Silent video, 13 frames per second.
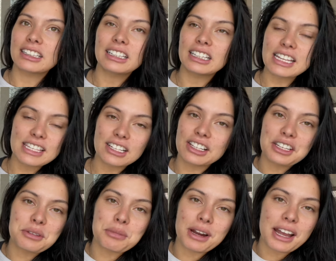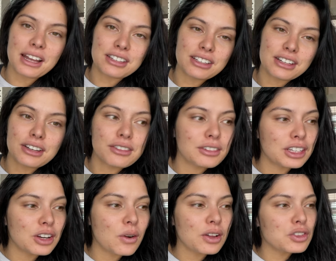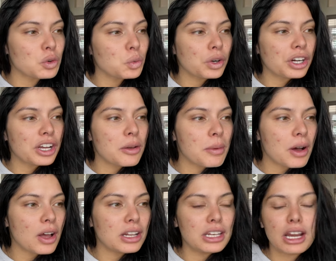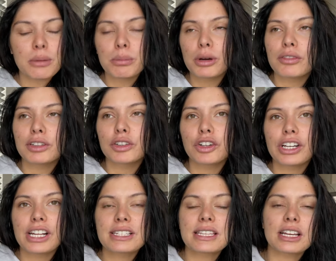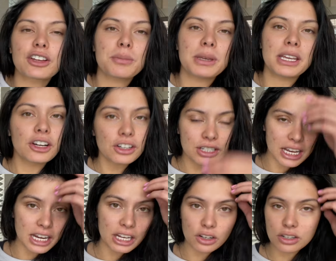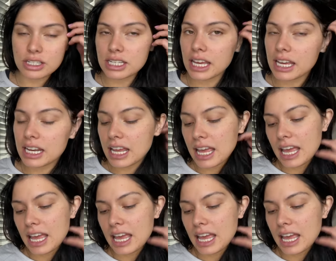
It's a clean brand, you know? You don't have to worry about a number of ingredients that could be irritating your skin.